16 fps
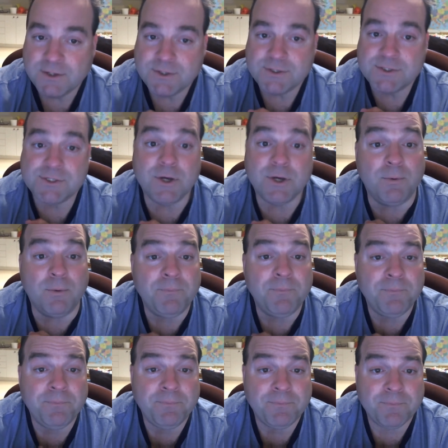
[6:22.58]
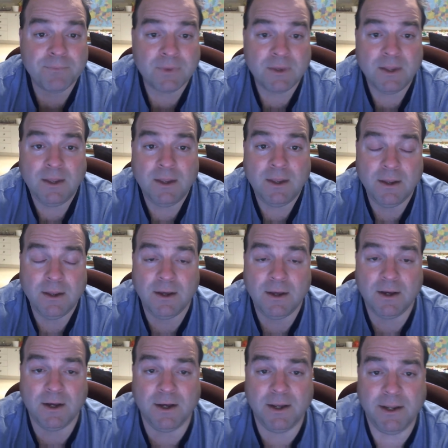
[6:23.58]
So,
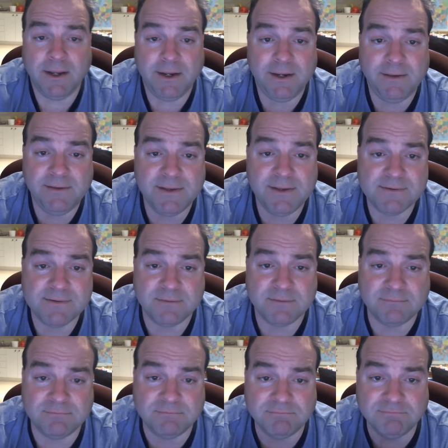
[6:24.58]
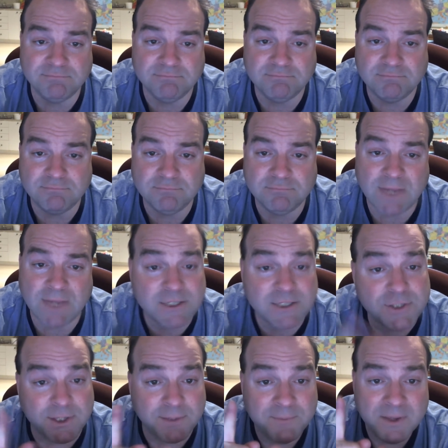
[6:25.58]
I did some,
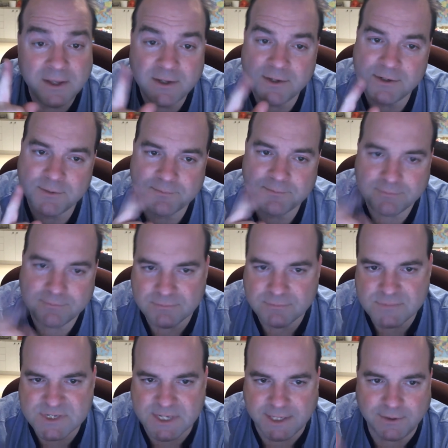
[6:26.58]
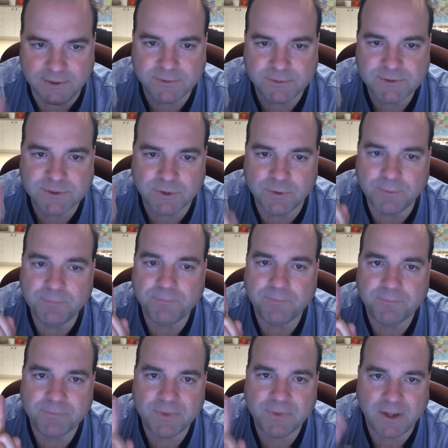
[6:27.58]
actually, side note, so
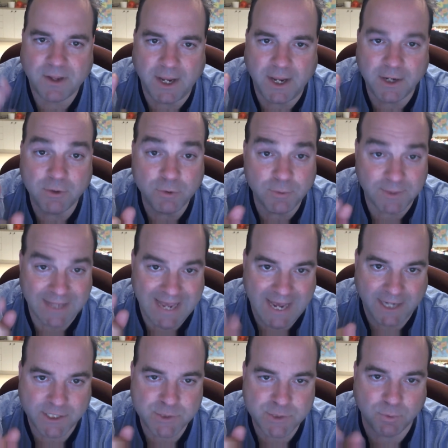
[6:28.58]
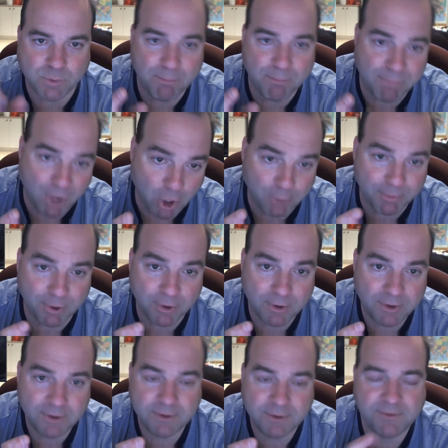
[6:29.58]
I go to an actual barber
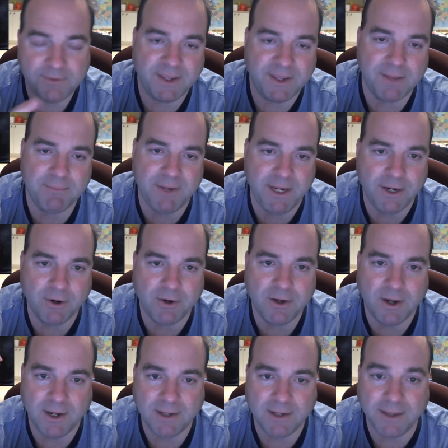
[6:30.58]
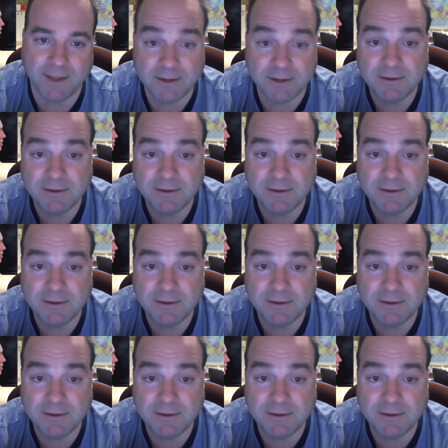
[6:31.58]
to get my hair cut, like